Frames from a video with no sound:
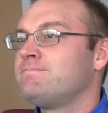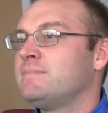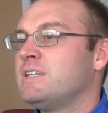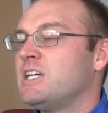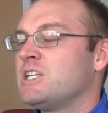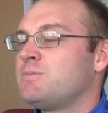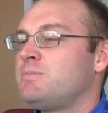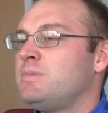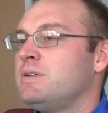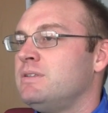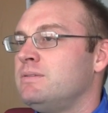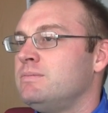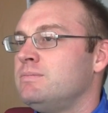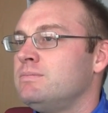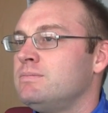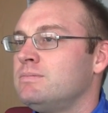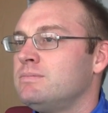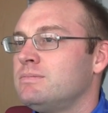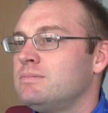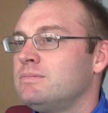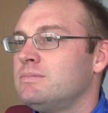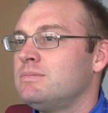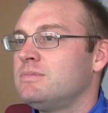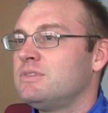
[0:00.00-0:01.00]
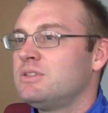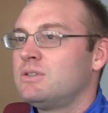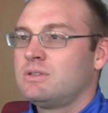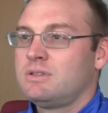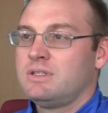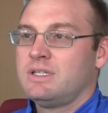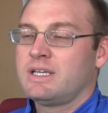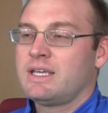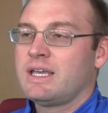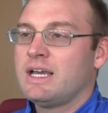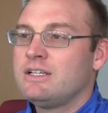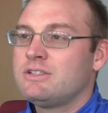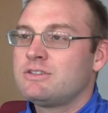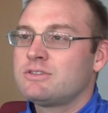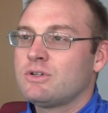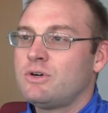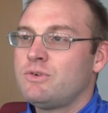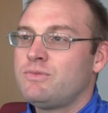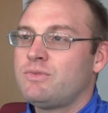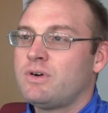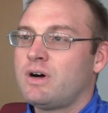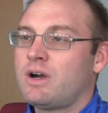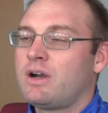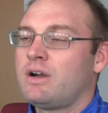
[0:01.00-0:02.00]
That's been the case
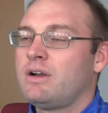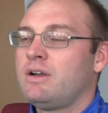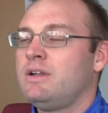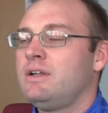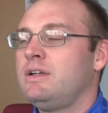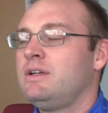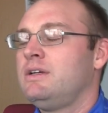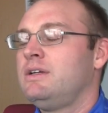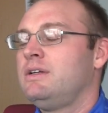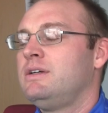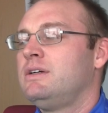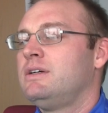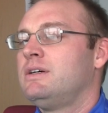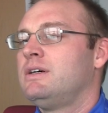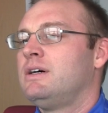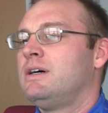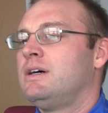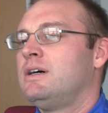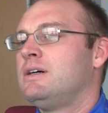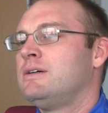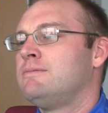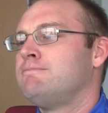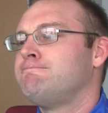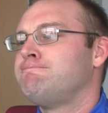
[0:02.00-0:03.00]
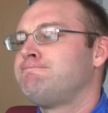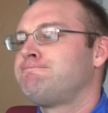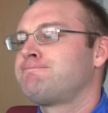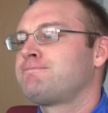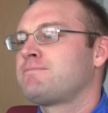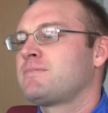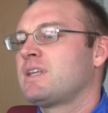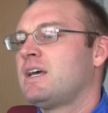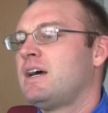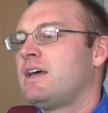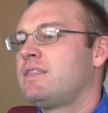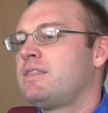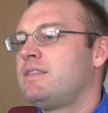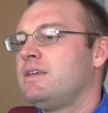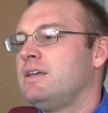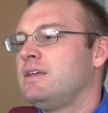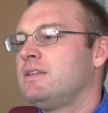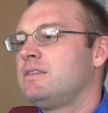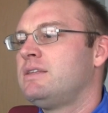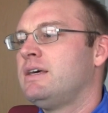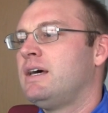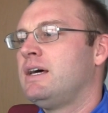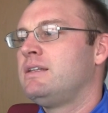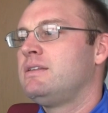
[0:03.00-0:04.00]
so far. I
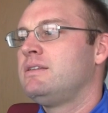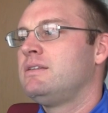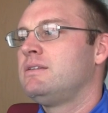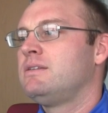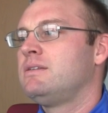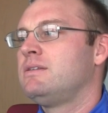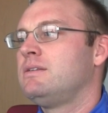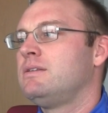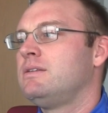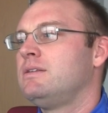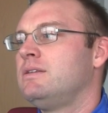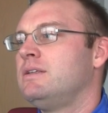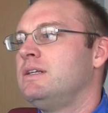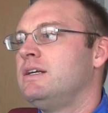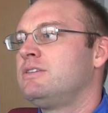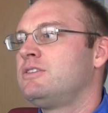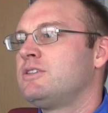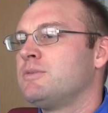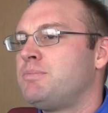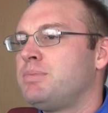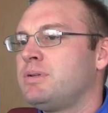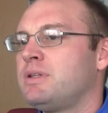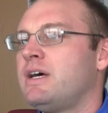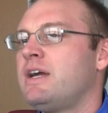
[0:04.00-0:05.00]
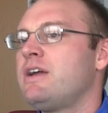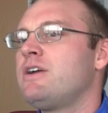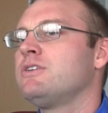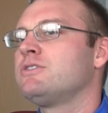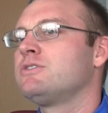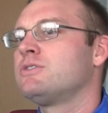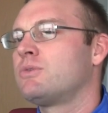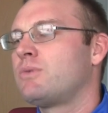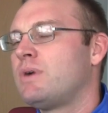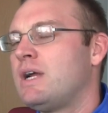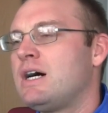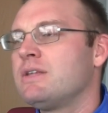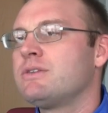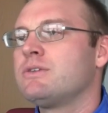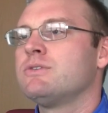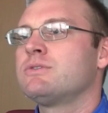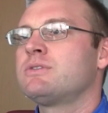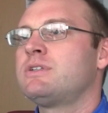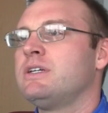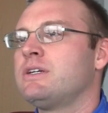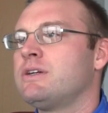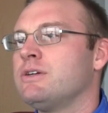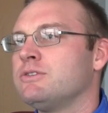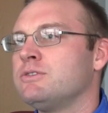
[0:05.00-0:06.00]
think that it's the players around those
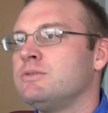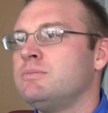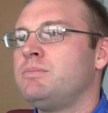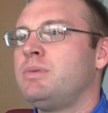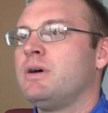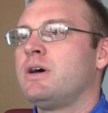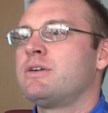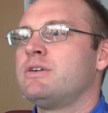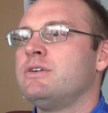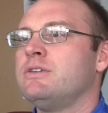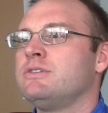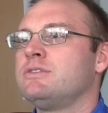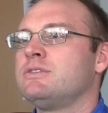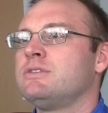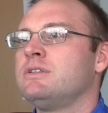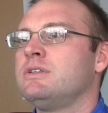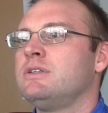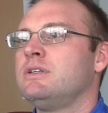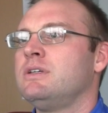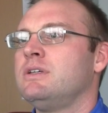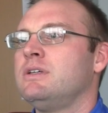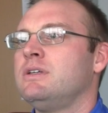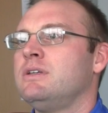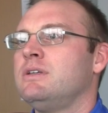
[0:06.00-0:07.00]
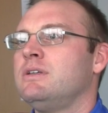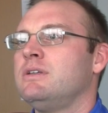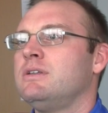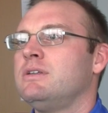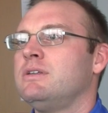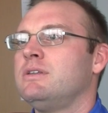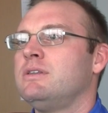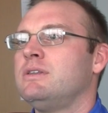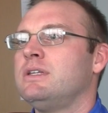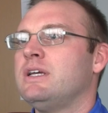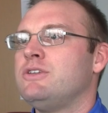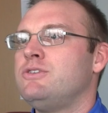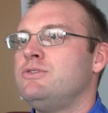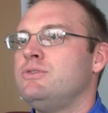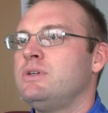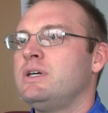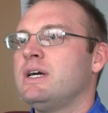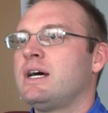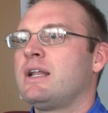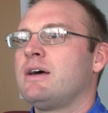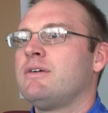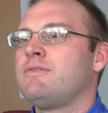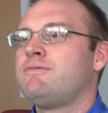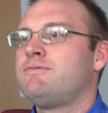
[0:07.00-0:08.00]
kickers and punters that you
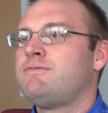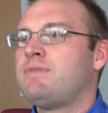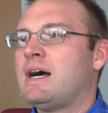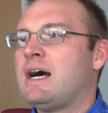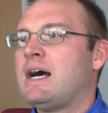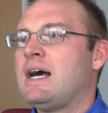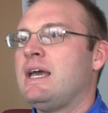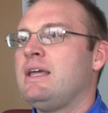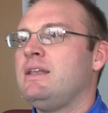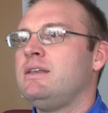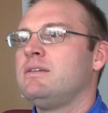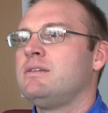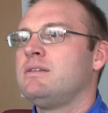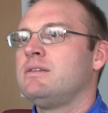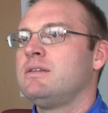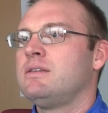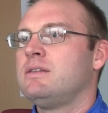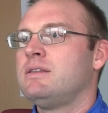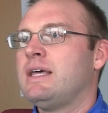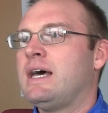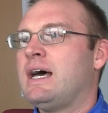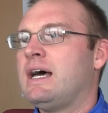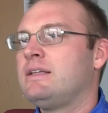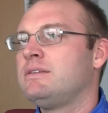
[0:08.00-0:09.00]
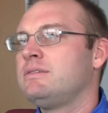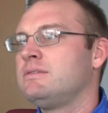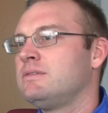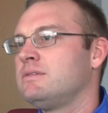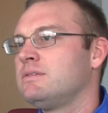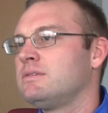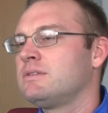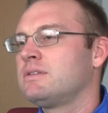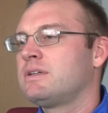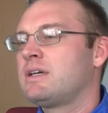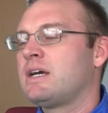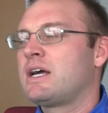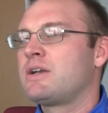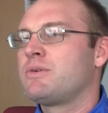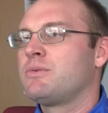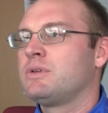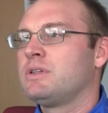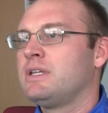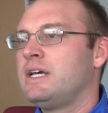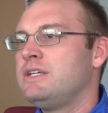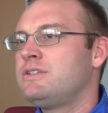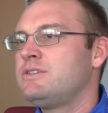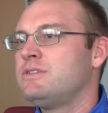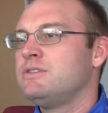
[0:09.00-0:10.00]
got to find that kind of
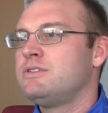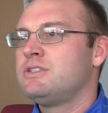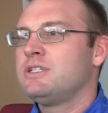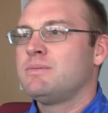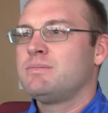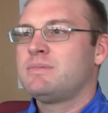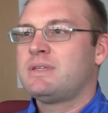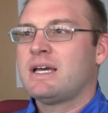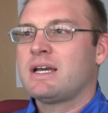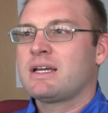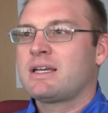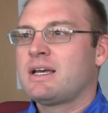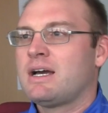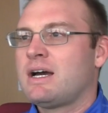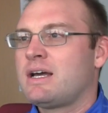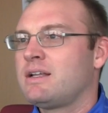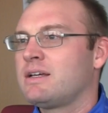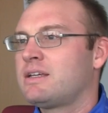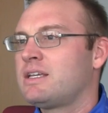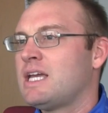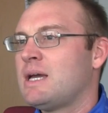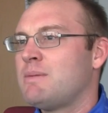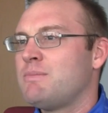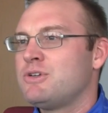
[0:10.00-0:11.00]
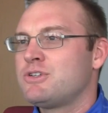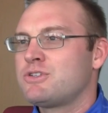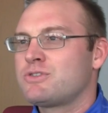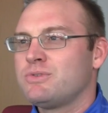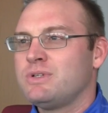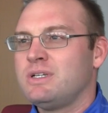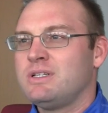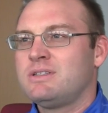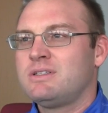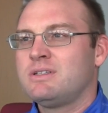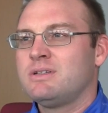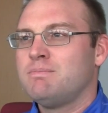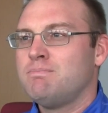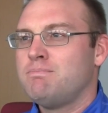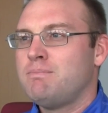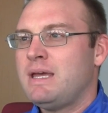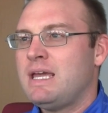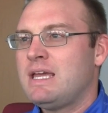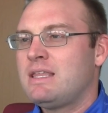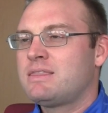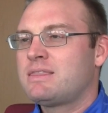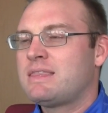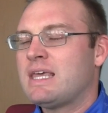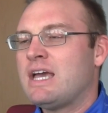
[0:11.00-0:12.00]
relationship, that kind of chemistry to
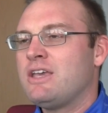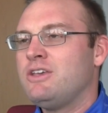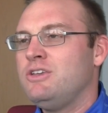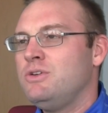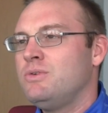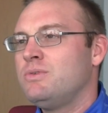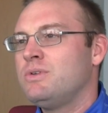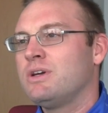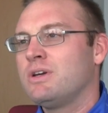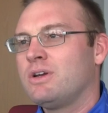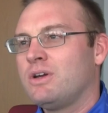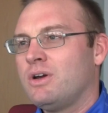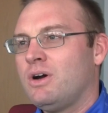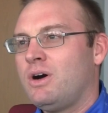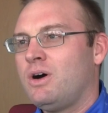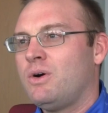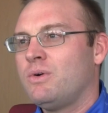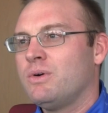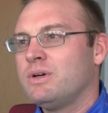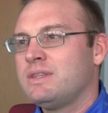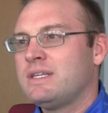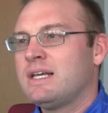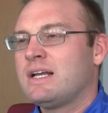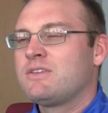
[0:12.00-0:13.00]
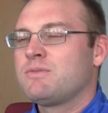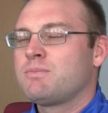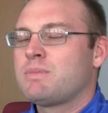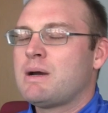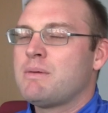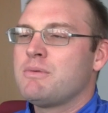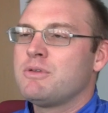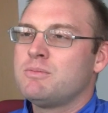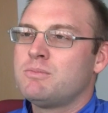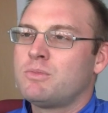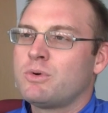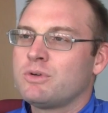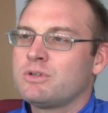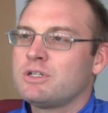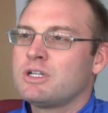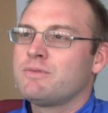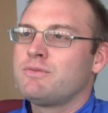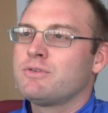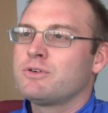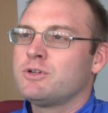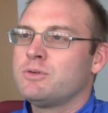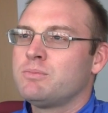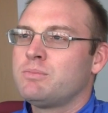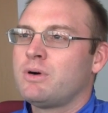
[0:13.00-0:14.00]
make that unit go, and that's probably the more
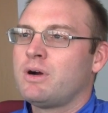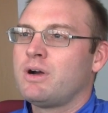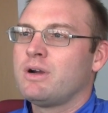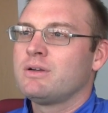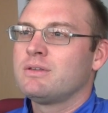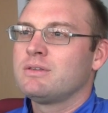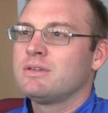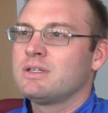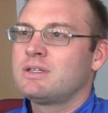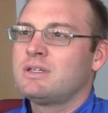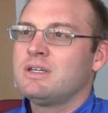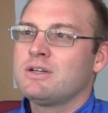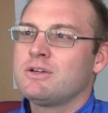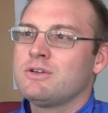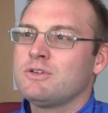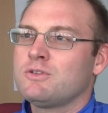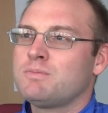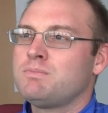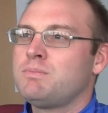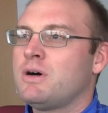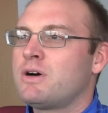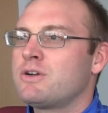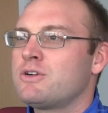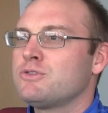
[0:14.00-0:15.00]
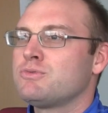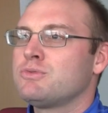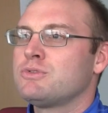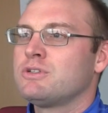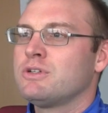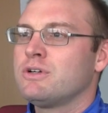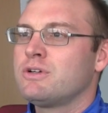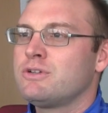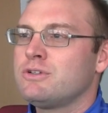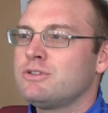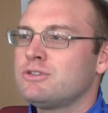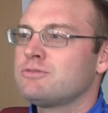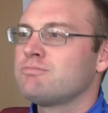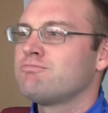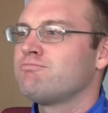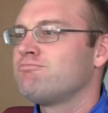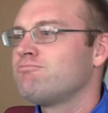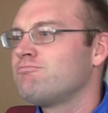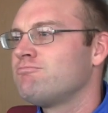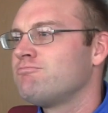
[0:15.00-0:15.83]
difficult part. The kickers, punters, returners,